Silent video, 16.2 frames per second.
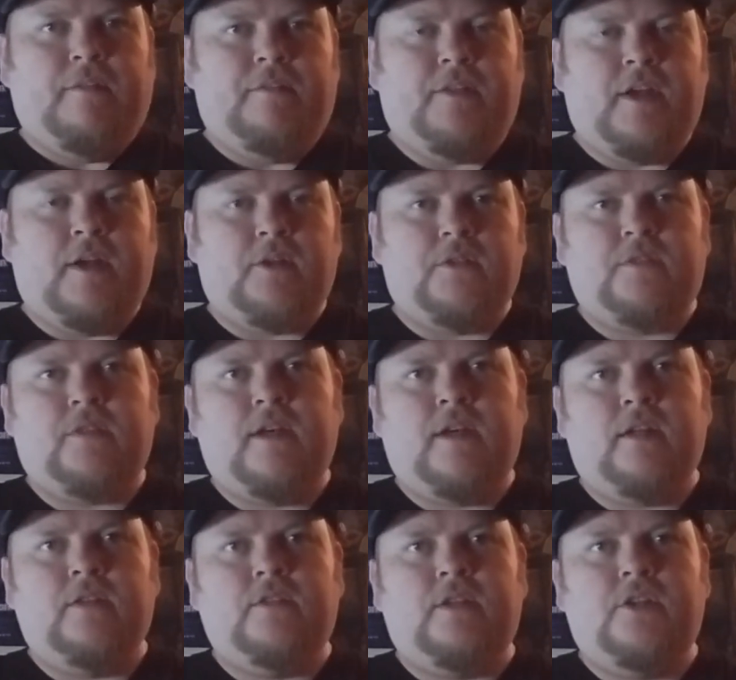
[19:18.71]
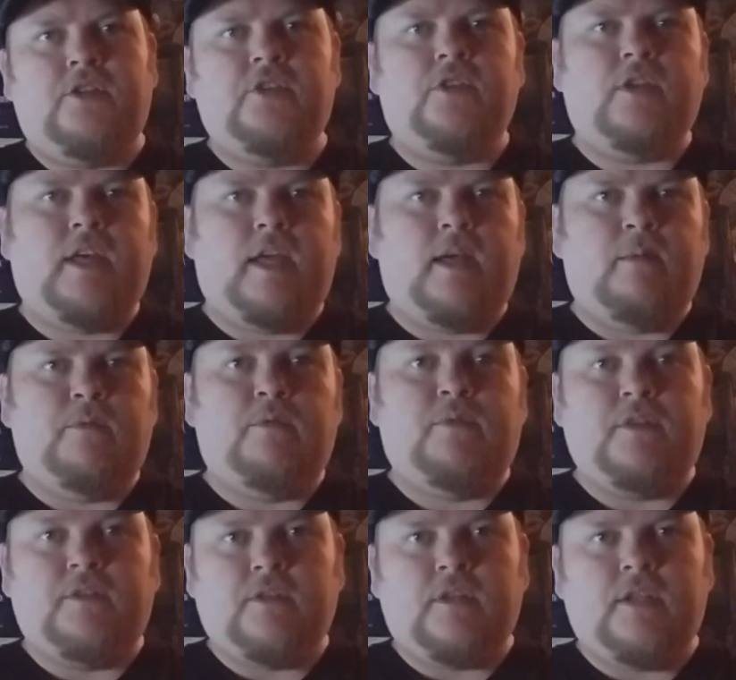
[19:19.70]
that'll sell digital games
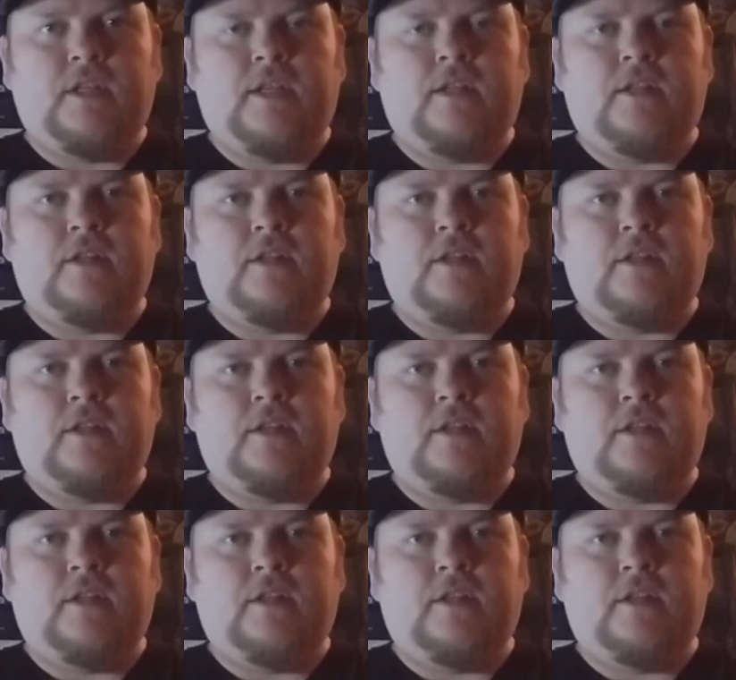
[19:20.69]
physically